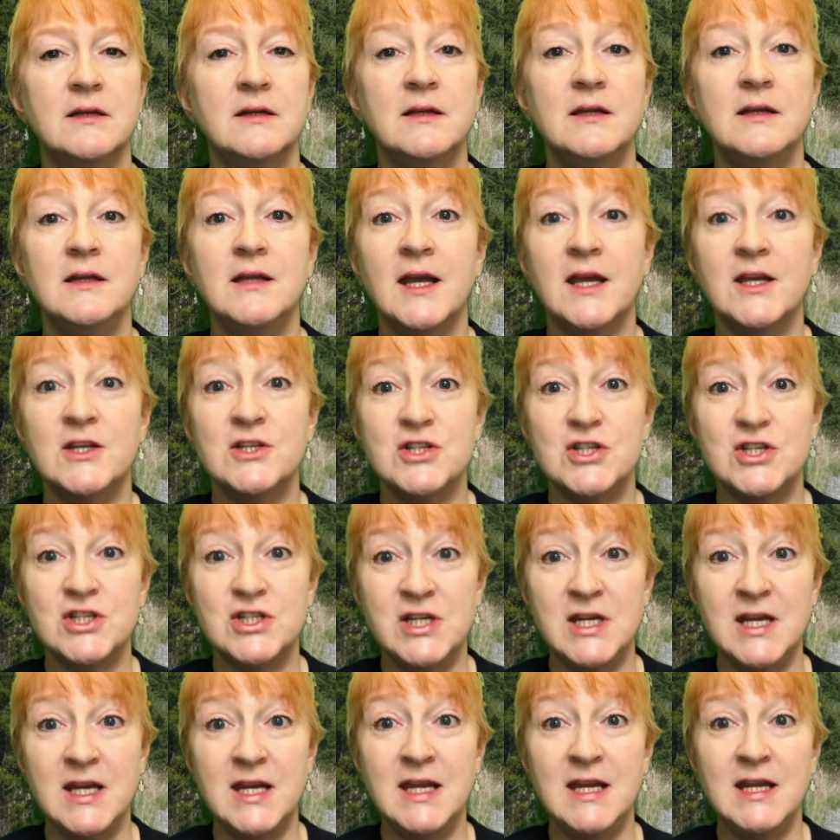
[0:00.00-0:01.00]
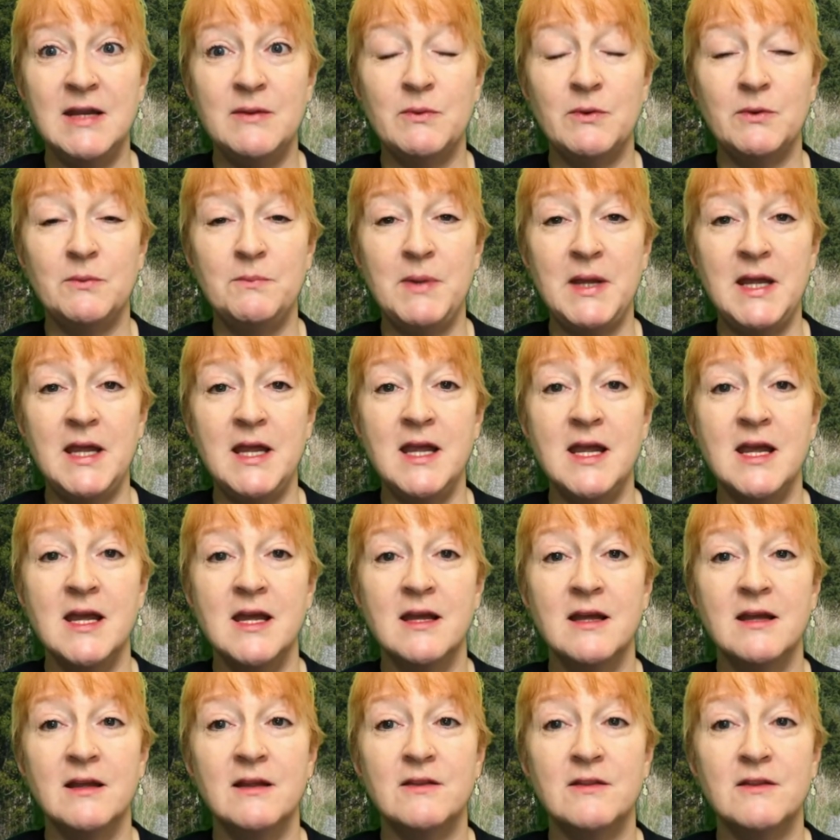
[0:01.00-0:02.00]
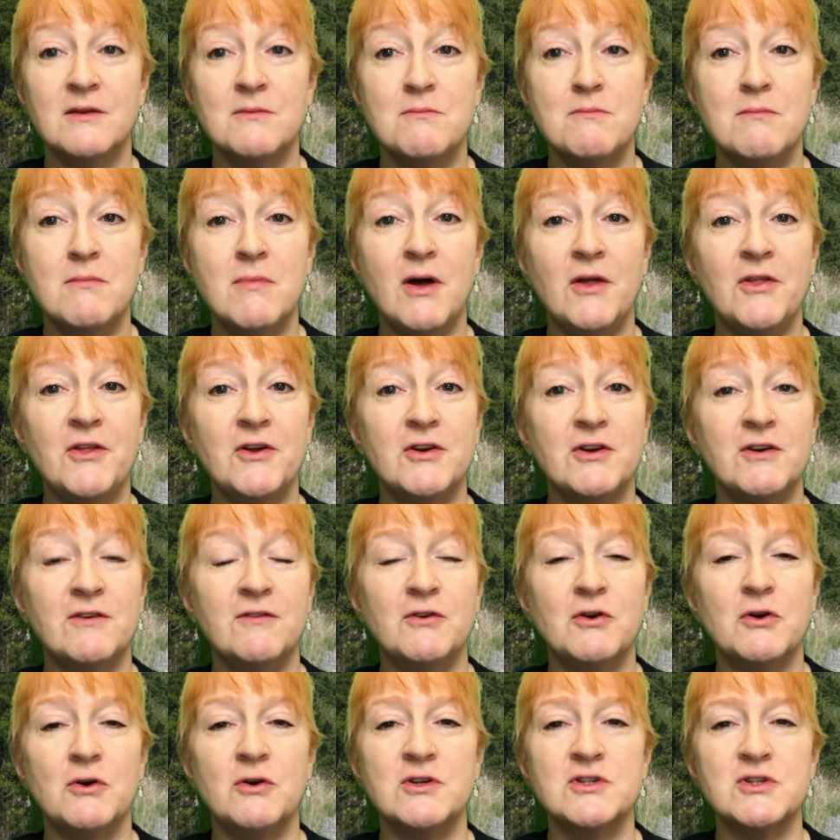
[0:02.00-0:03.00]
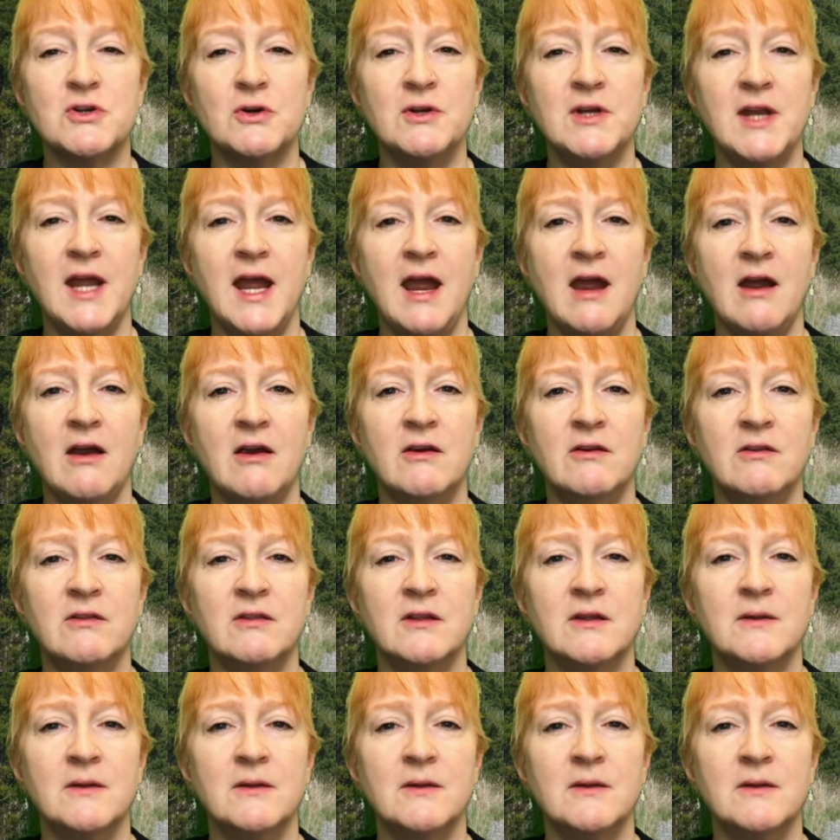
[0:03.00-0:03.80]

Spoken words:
Yet she will be the Mother of God on earth.